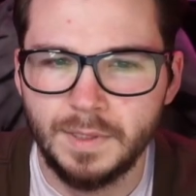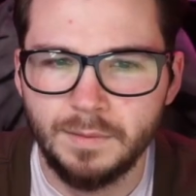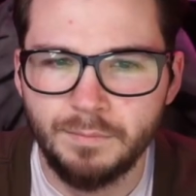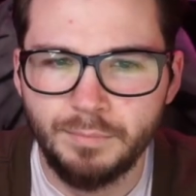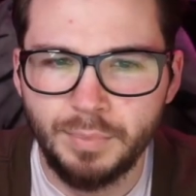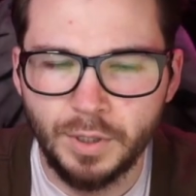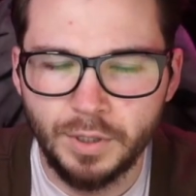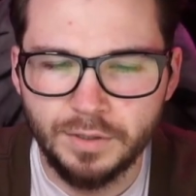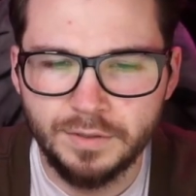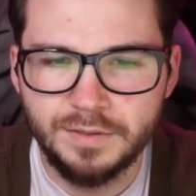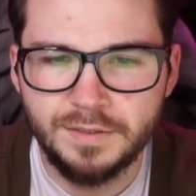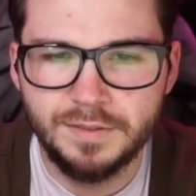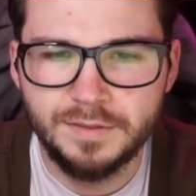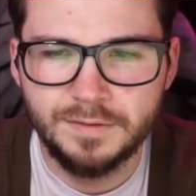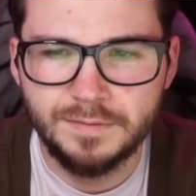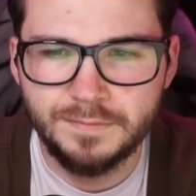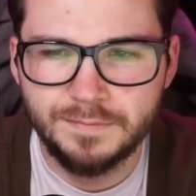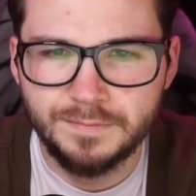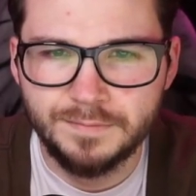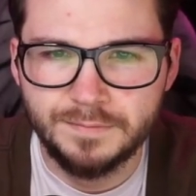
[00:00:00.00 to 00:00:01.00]

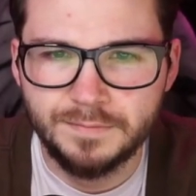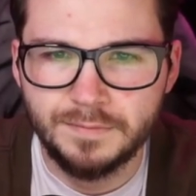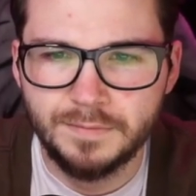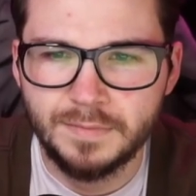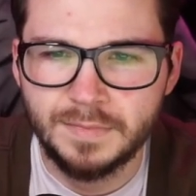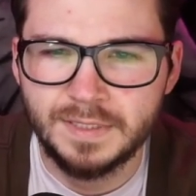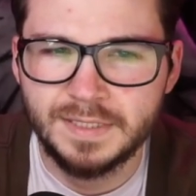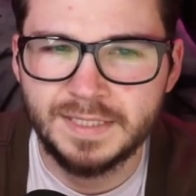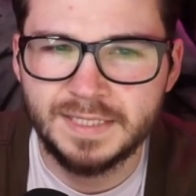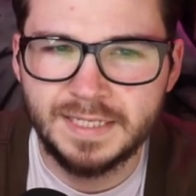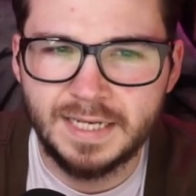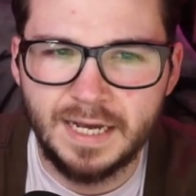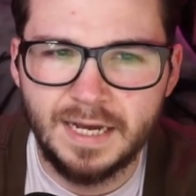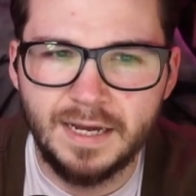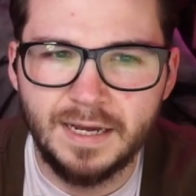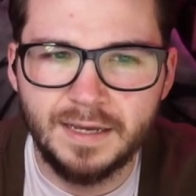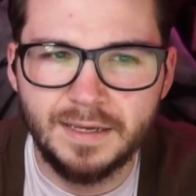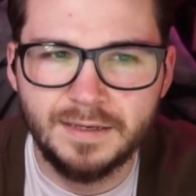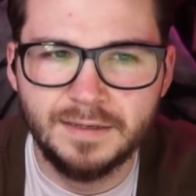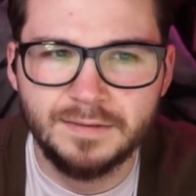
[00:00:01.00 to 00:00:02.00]
Birds,
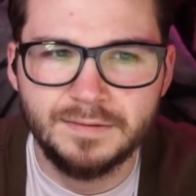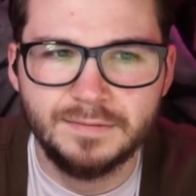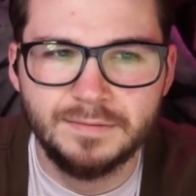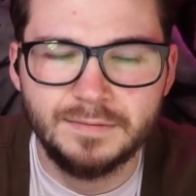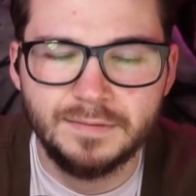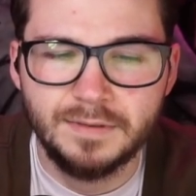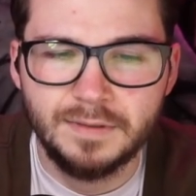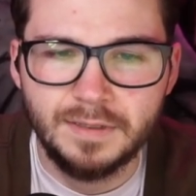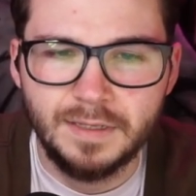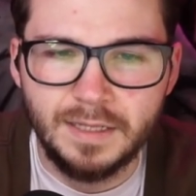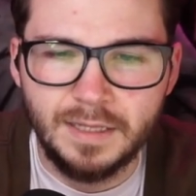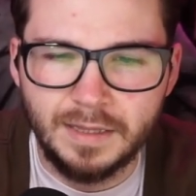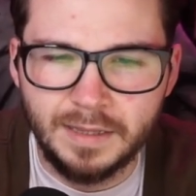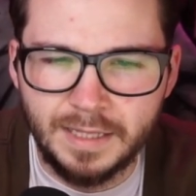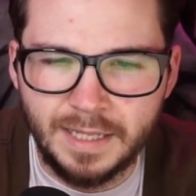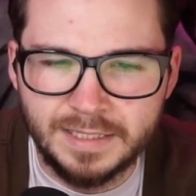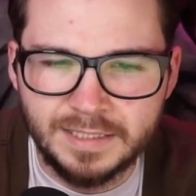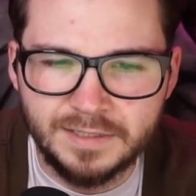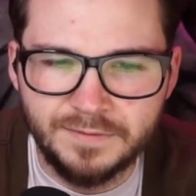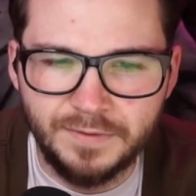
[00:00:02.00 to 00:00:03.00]
sky,
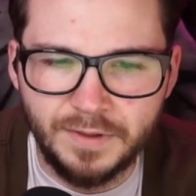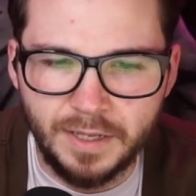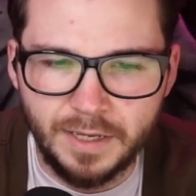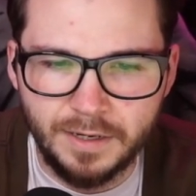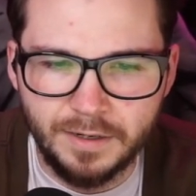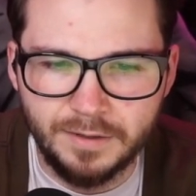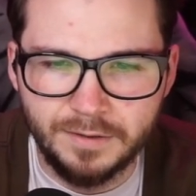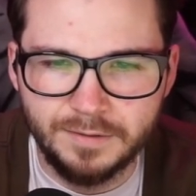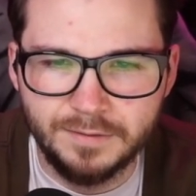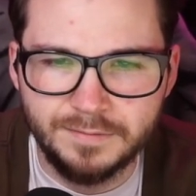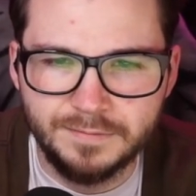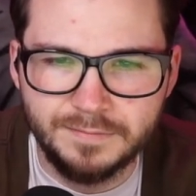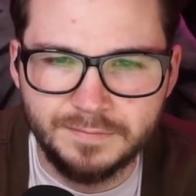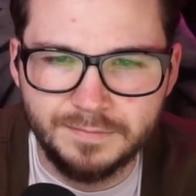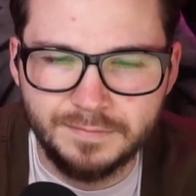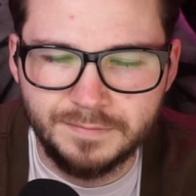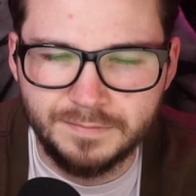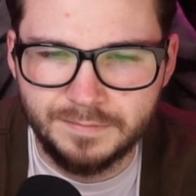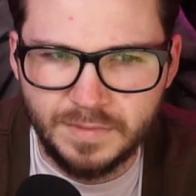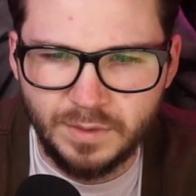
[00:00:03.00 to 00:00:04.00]
lens flare.
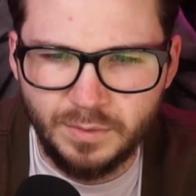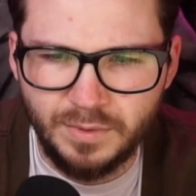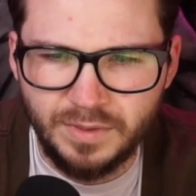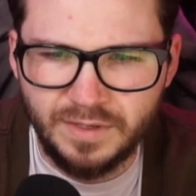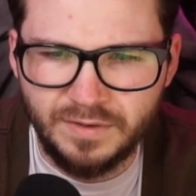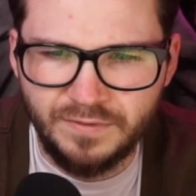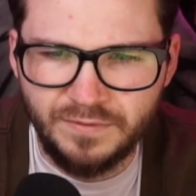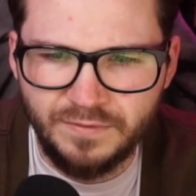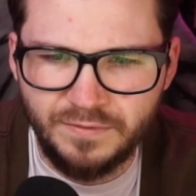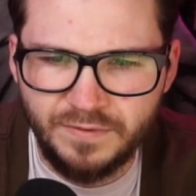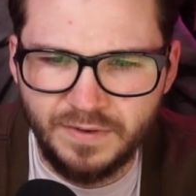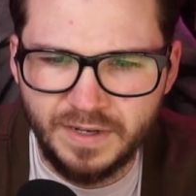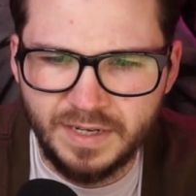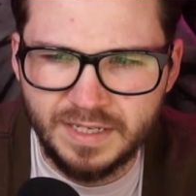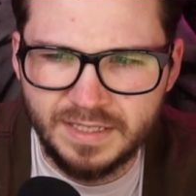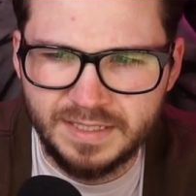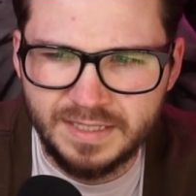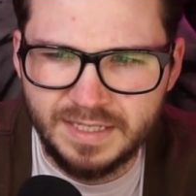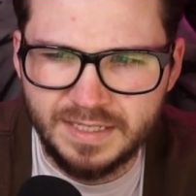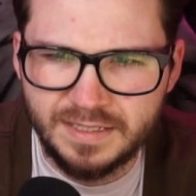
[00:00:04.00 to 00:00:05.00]
What the fuck
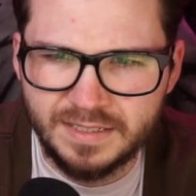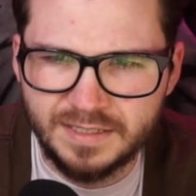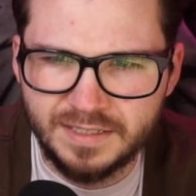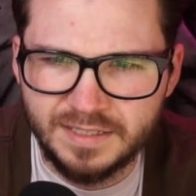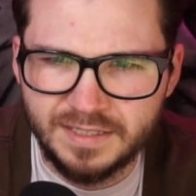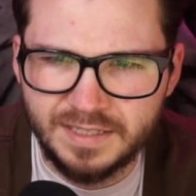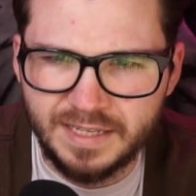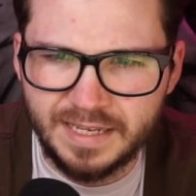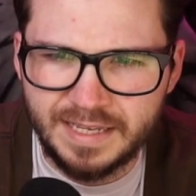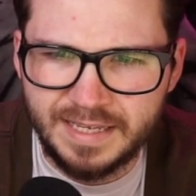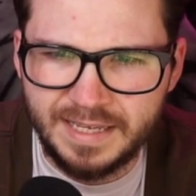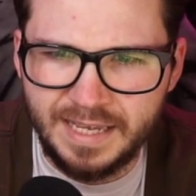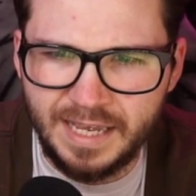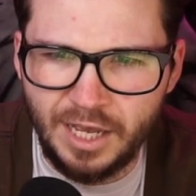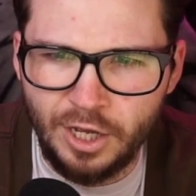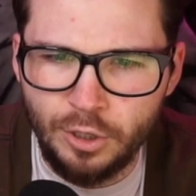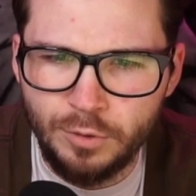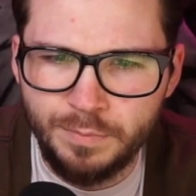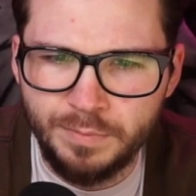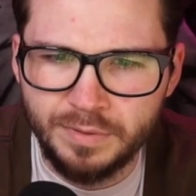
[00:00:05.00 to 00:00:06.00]
is this? It's just like
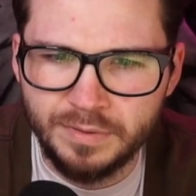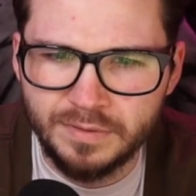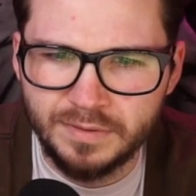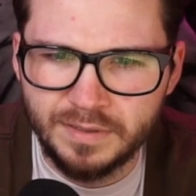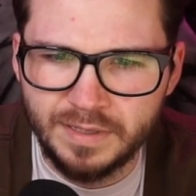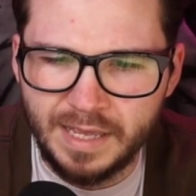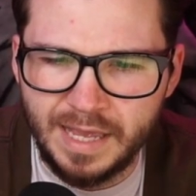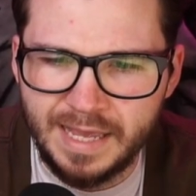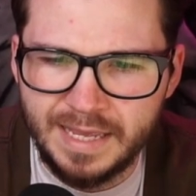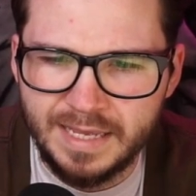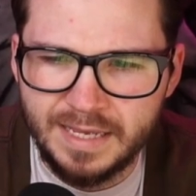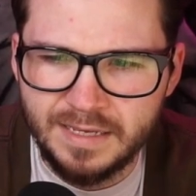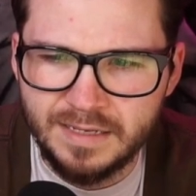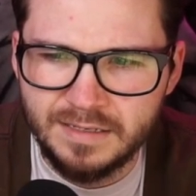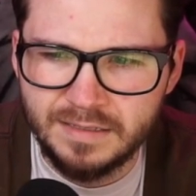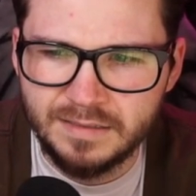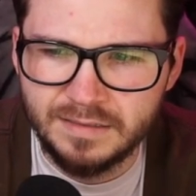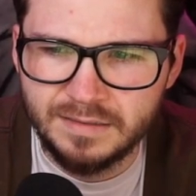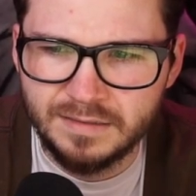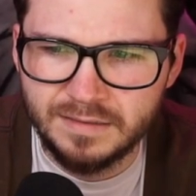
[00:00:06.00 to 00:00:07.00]
kelp hanging?